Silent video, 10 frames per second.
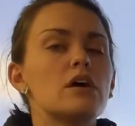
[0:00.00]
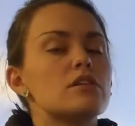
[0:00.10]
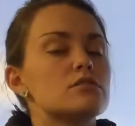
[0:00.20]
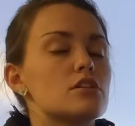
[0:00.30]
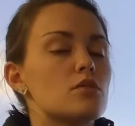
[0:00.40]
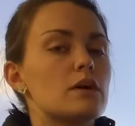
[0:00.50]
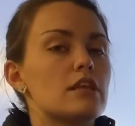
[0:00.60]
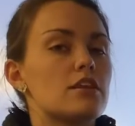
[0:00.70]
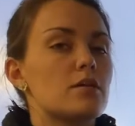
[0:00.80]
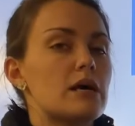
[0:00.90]
This is another way
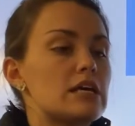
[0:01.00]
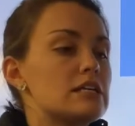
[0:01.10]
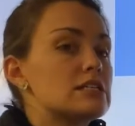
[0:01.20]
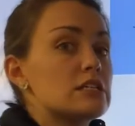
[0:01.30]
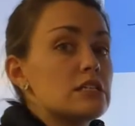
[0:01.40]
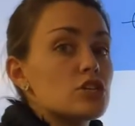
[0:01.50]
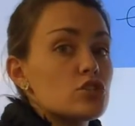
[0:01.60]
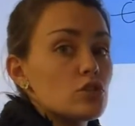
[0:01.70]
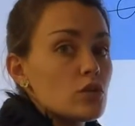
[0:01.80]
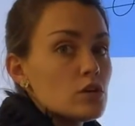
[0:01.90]
to think about it, is
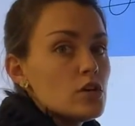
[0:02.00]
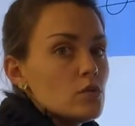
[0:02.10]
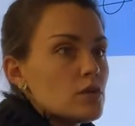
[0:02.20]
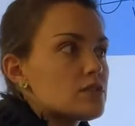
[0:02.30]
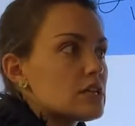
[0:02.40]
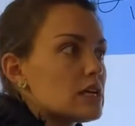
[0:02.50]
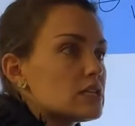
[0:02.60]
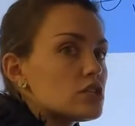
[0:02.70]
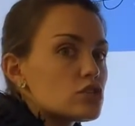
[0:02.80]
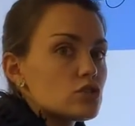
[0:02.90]
initial. We've said
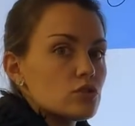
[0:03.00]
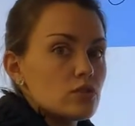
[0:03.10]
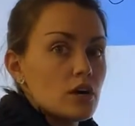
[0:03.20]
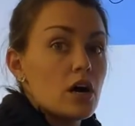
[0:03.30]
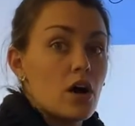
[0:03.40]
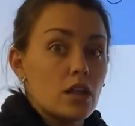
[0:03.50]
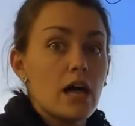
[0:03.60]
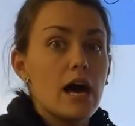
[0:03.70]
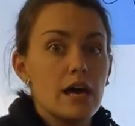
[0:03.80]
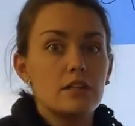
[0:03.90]
initial a
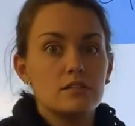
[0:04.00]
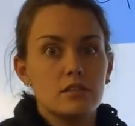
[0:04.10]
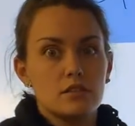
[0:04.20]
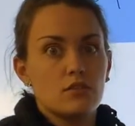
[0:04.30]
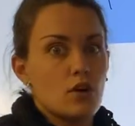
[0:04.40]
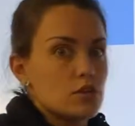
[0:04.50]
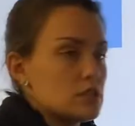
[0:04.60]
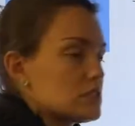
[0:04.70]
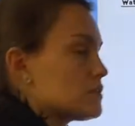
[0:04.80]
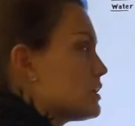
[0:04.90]
lot this far
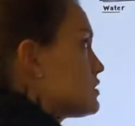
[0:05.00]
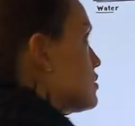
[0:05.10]
this semester.